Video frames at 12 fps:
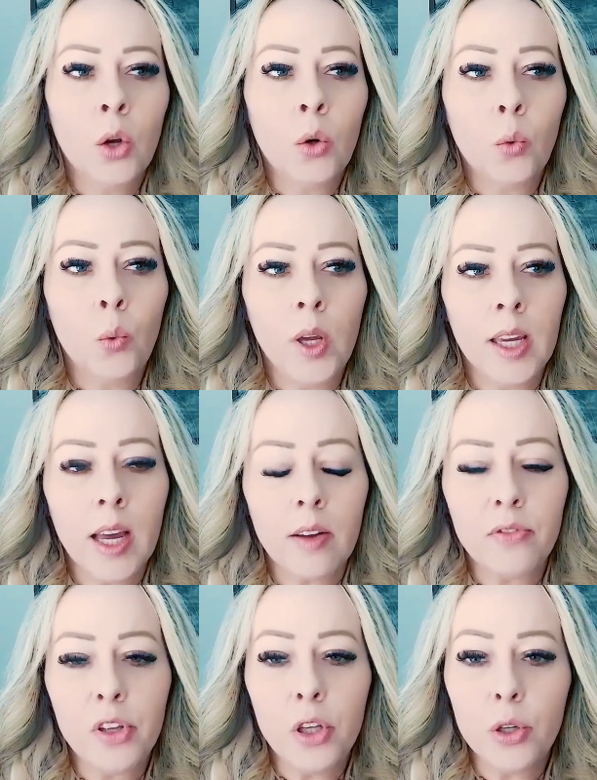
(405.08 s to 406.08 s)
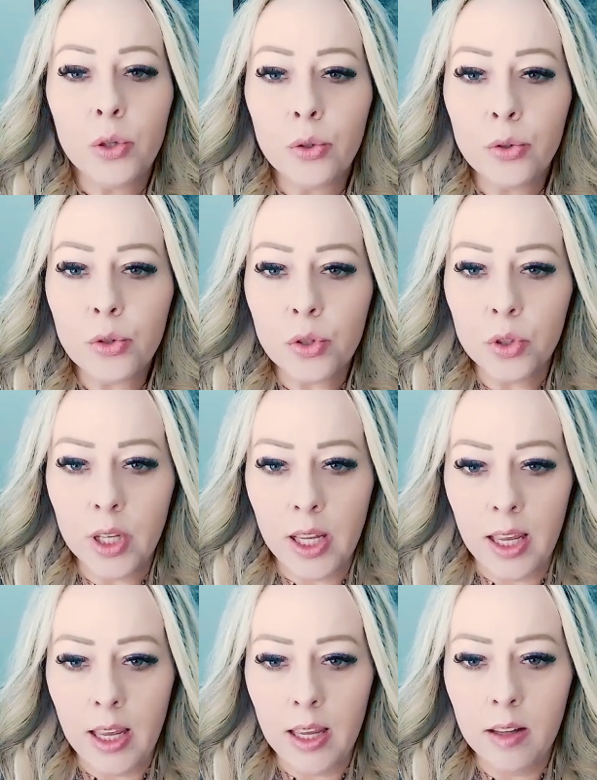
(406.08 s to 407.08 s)
we have
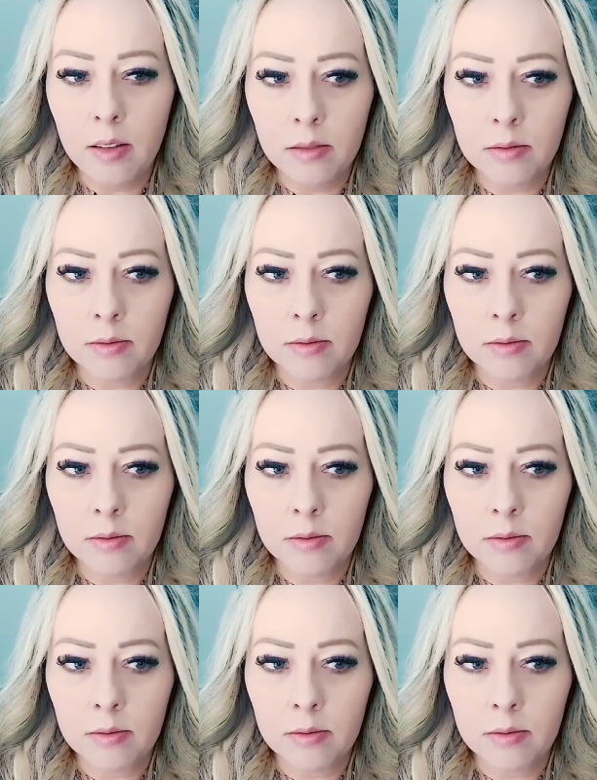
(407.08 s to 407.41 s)
usually,